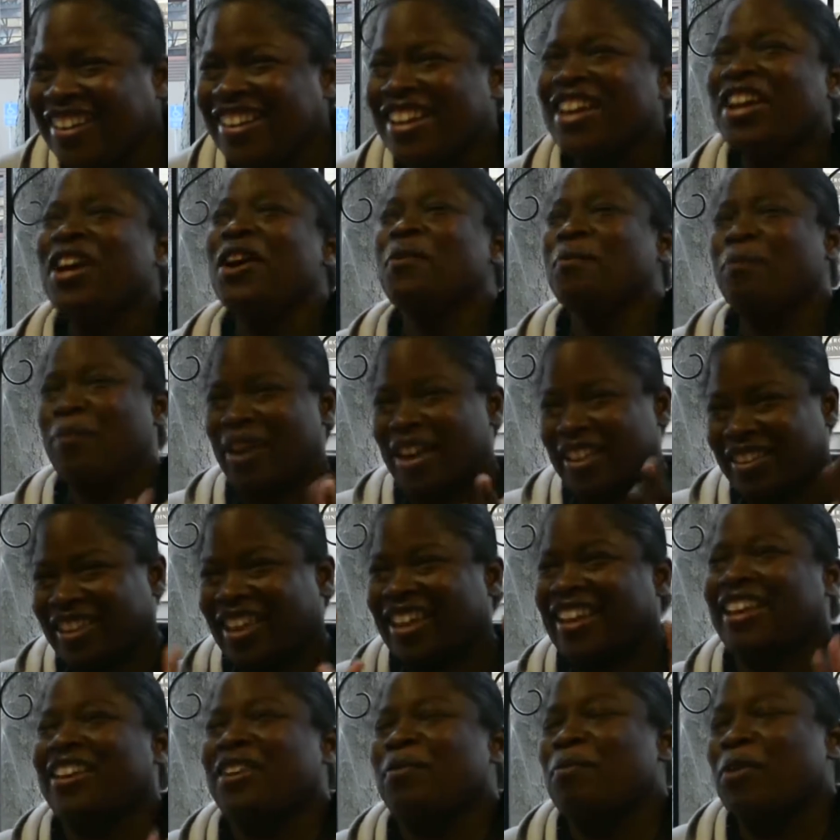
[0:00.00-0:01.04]
But like
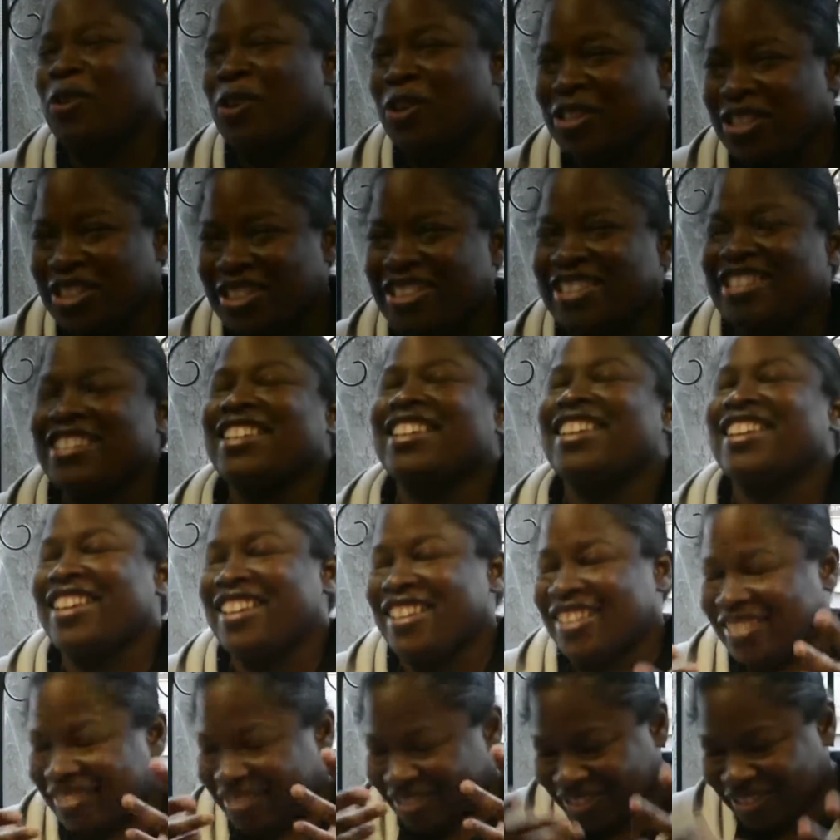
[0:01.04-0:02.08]
an
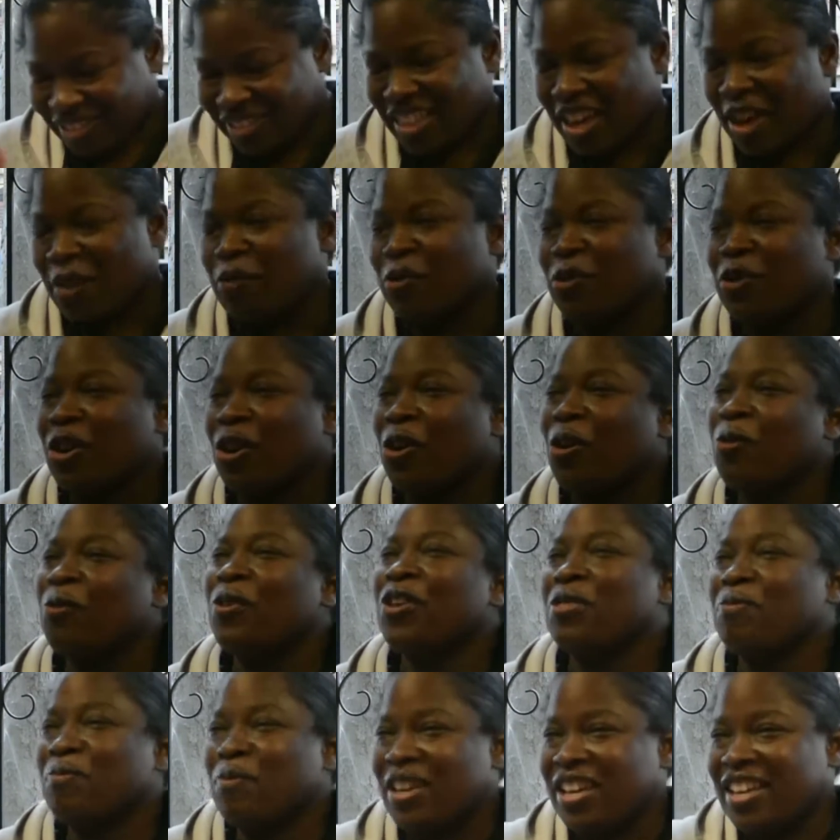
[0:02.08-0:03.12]
emergency, they will go
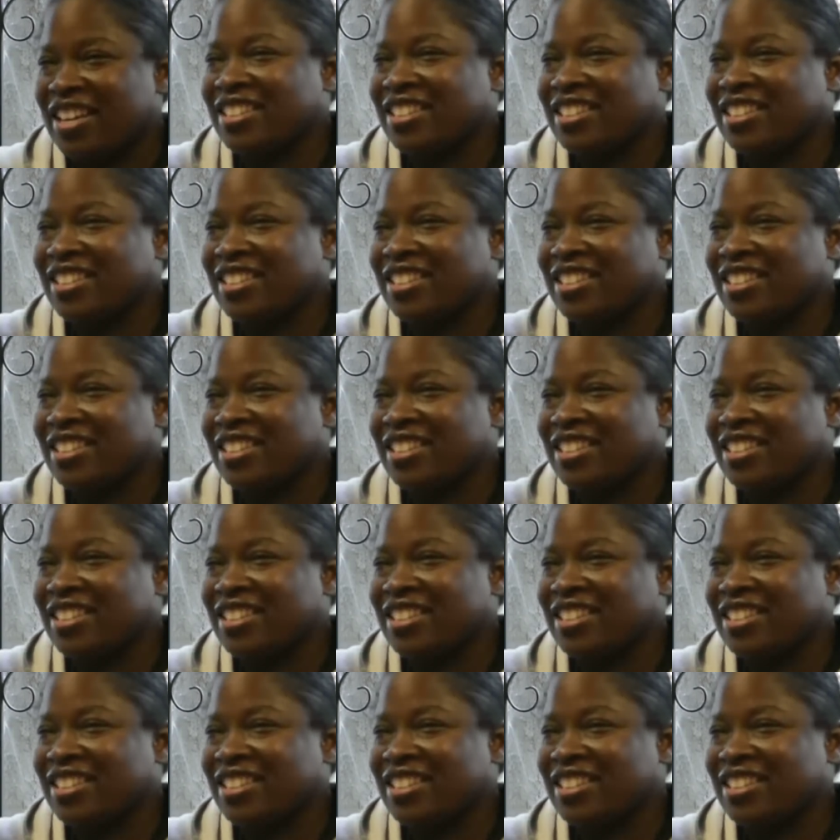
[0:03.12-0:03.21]
with me